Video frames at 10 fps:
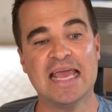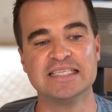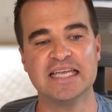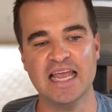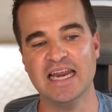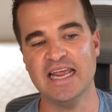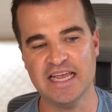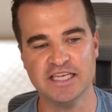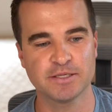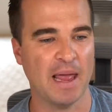Is it
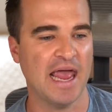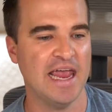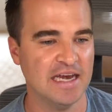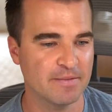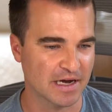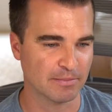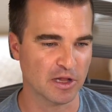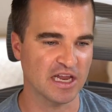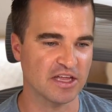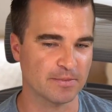is paid, but
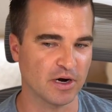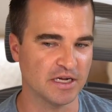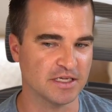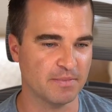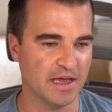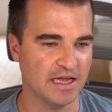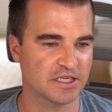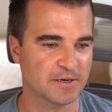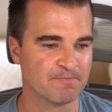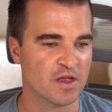I'm looking at the pricing
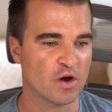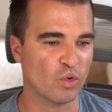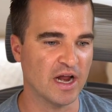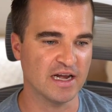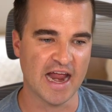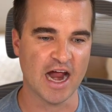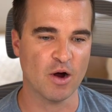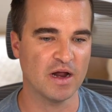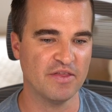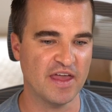page right
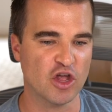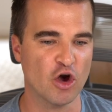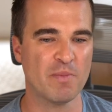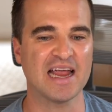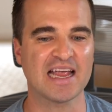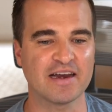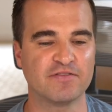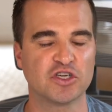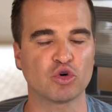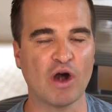now, and they go by kind
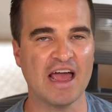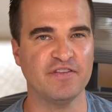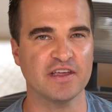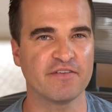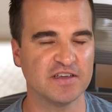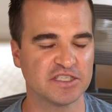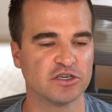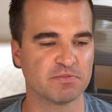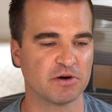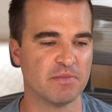of traffic
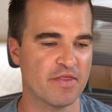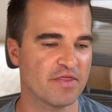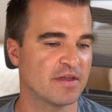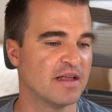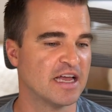visitors per month.